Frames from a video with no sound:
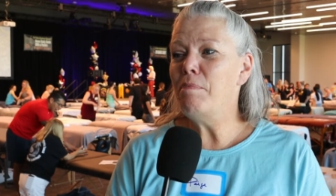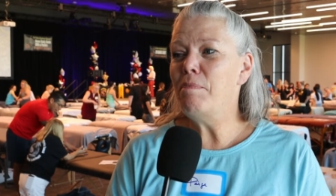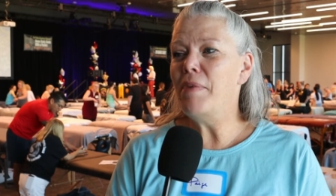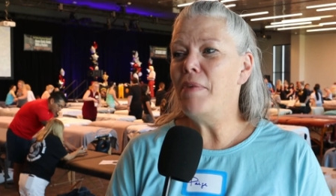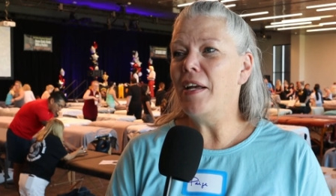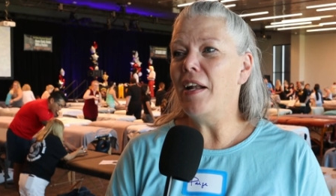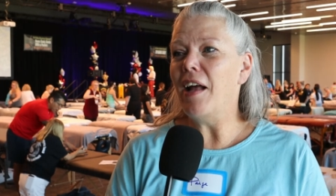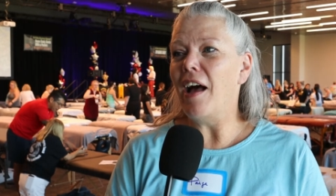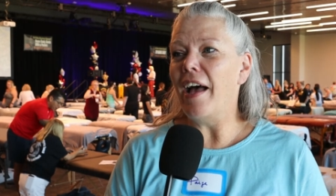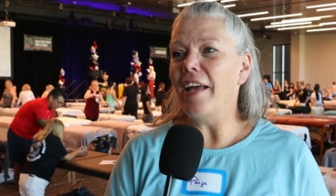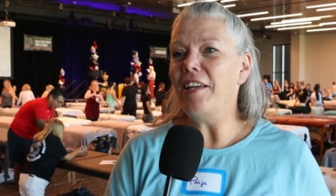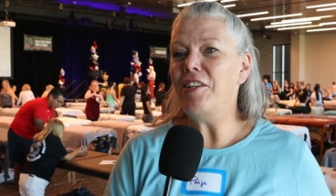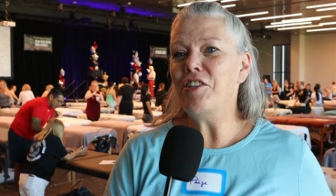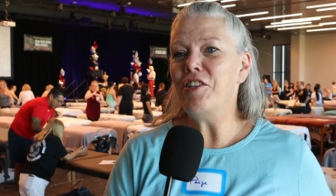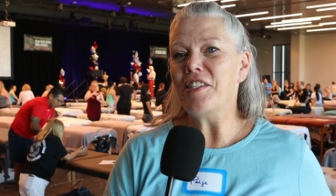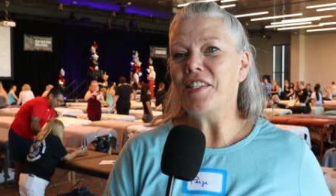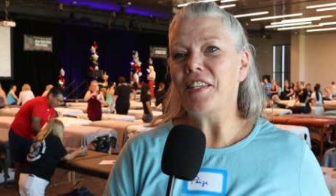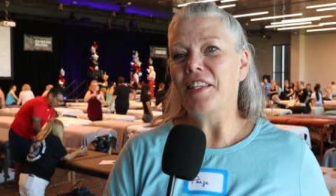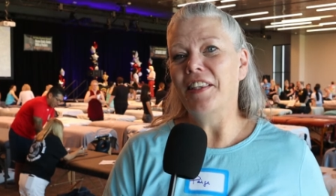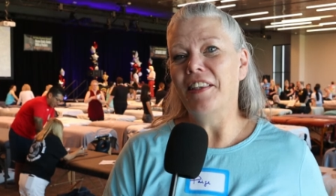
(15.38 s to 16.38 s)
But I
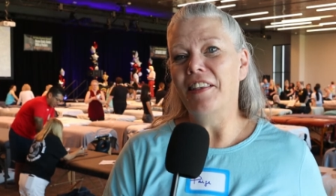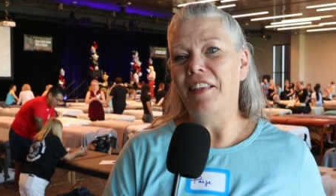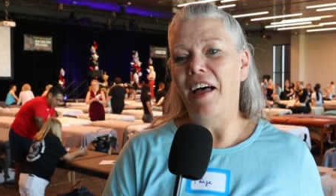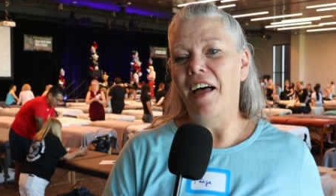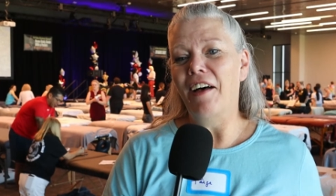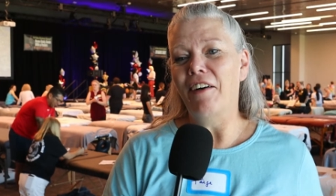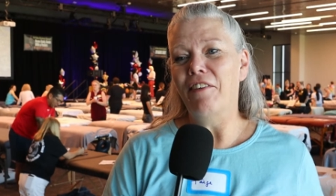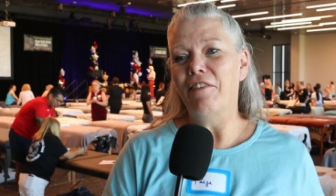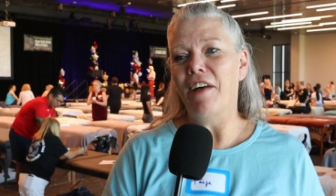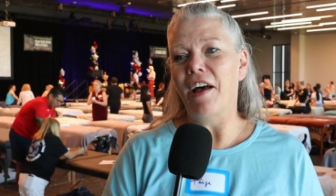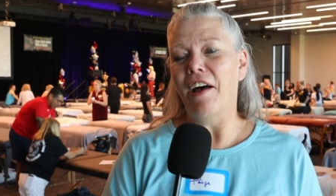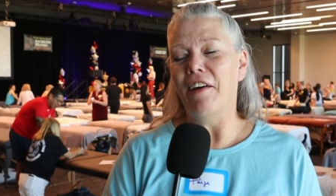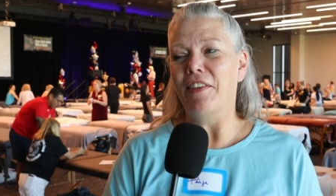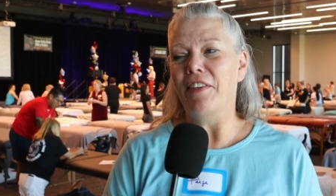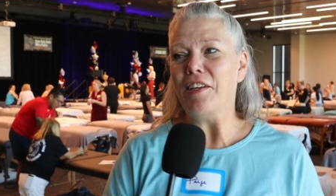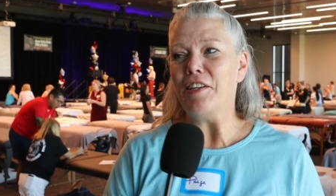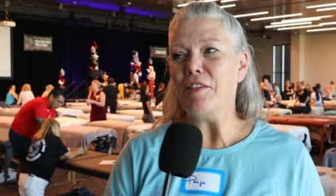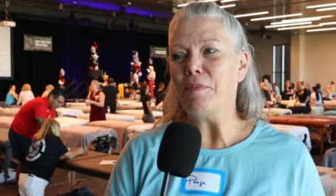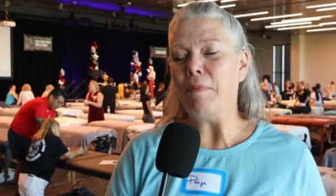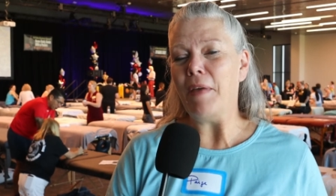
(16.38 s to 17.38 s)
just love how
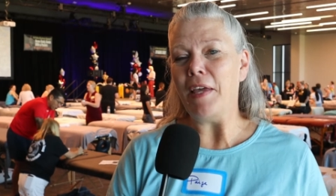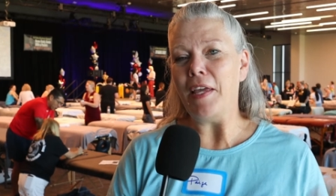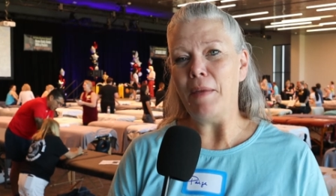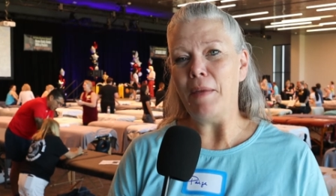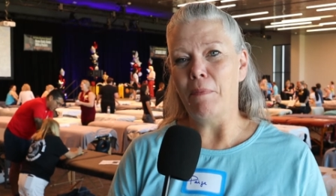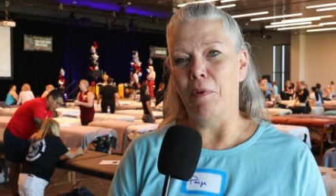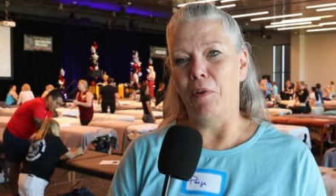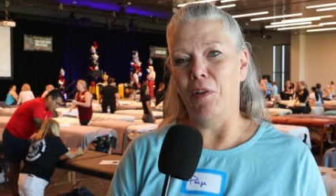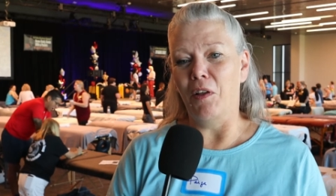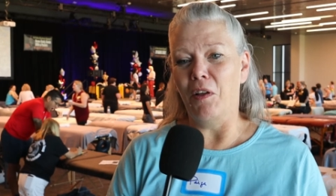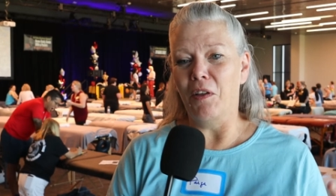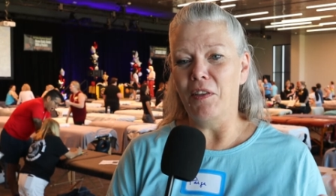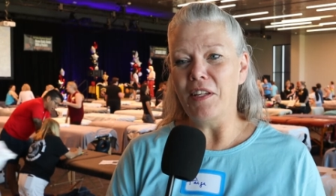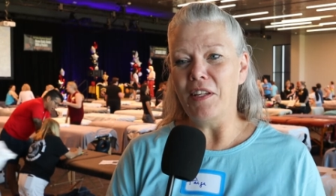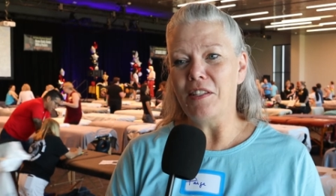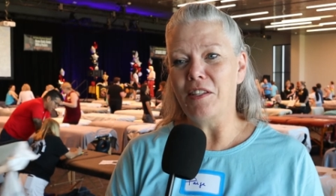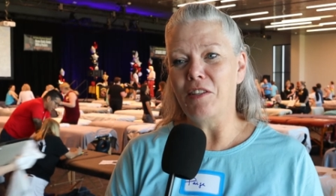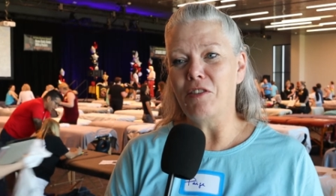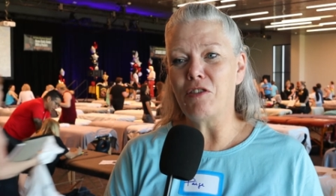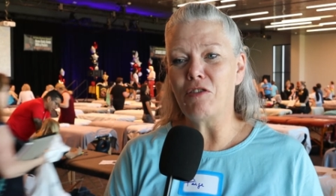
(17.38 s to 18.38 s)
these people, all
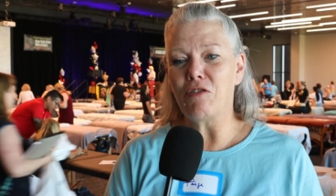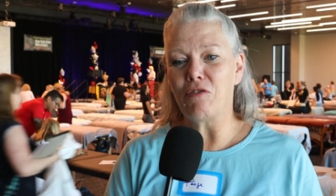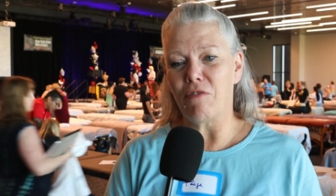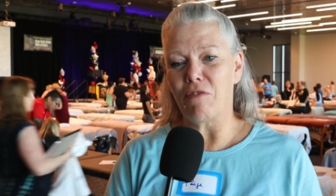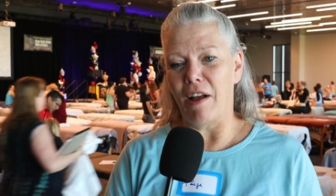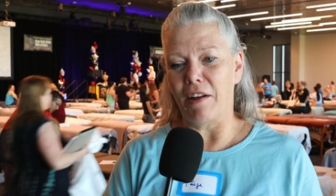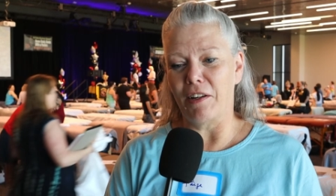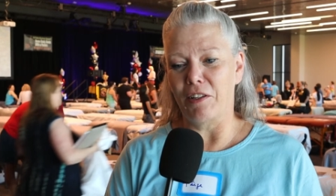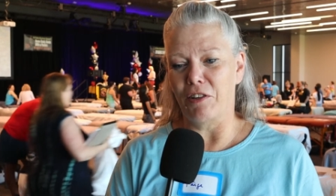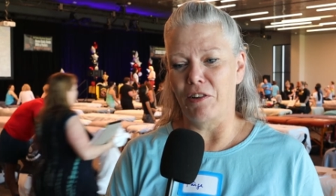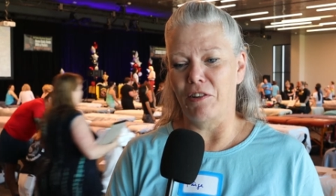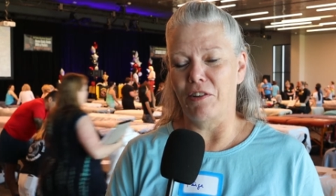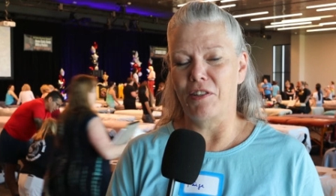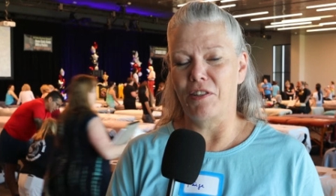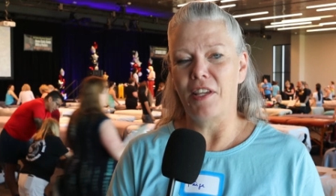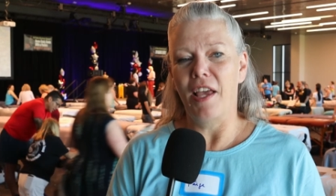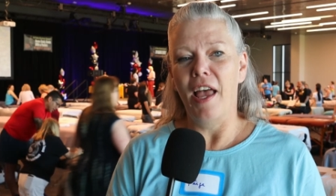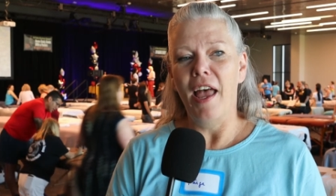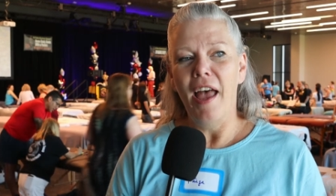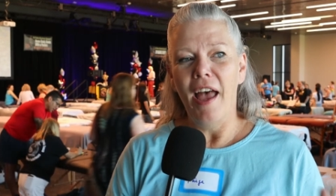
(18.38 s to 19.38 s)
these
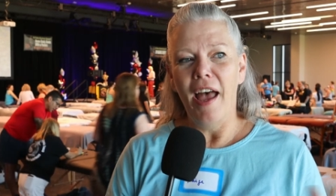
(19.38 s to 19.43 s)
instructors,